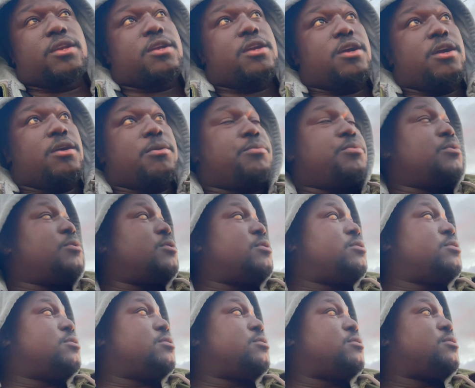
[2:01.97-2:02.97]

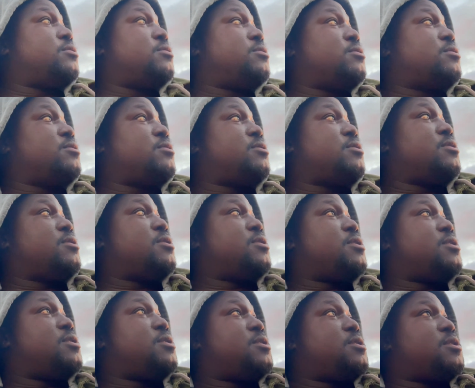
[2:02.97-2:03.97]
company,
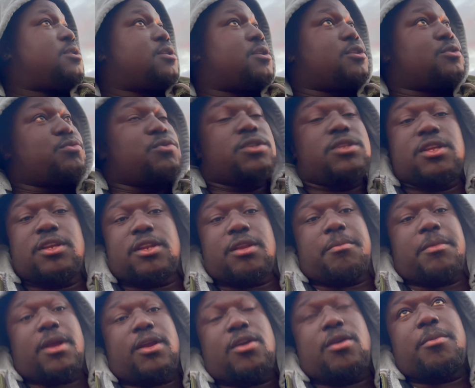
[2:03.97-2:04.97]
because we're thinking
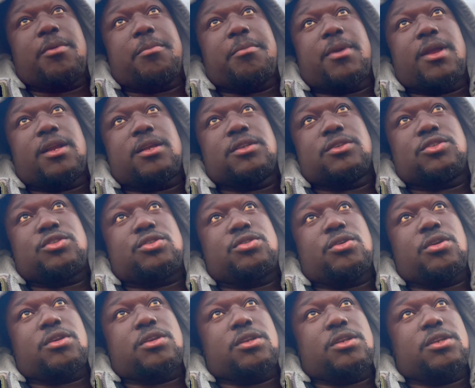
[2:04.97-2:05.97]
about coming back and
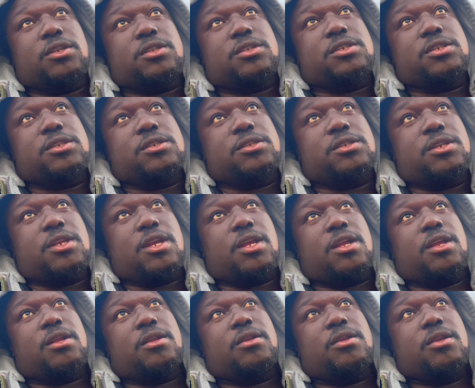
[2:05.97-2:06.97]
trucking, it's either
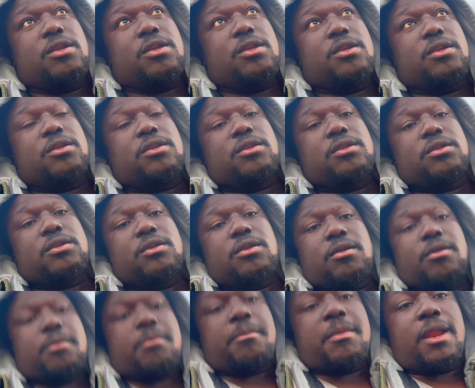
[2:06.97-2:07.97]
that
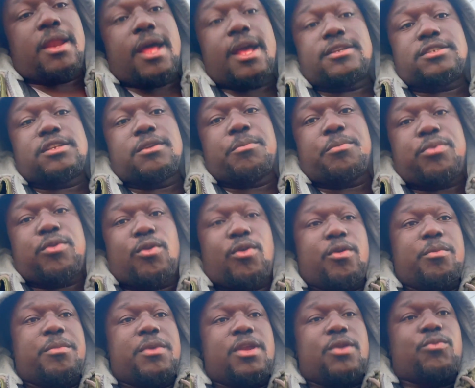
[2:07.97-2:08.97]
my last
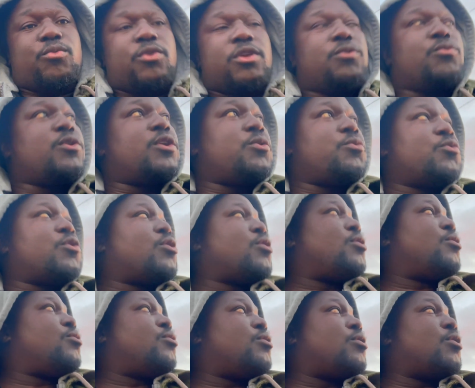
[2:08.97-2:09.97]
employment, we
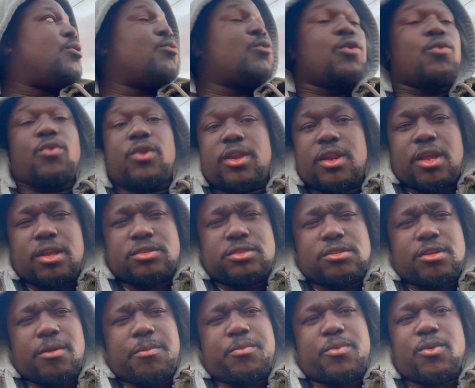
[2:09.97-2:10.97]
went our
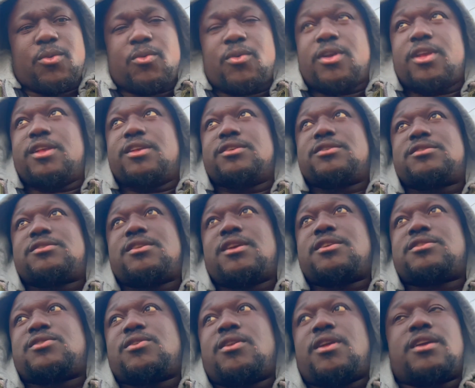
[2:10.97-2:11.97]
separate ways.
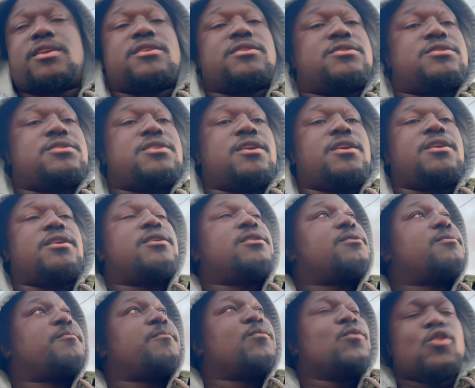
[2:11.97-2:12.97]
That's all I can say.
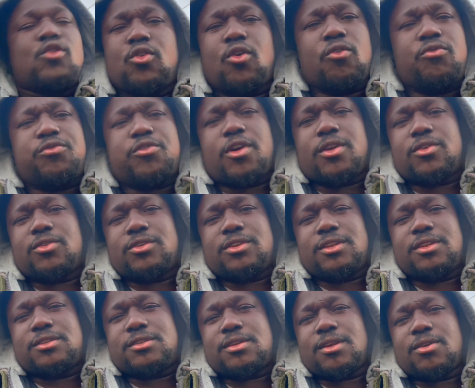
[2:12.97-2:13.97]
No further
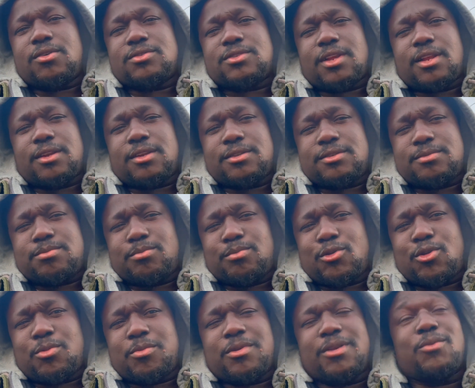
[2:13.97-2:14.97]
details at this
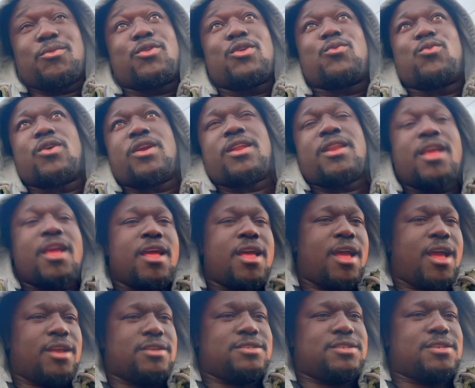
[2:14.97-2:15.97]
moment. We went
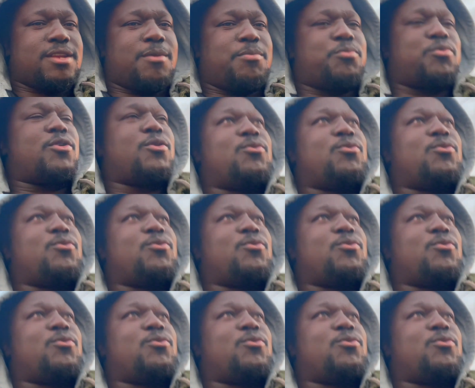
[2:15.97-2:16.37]
our separate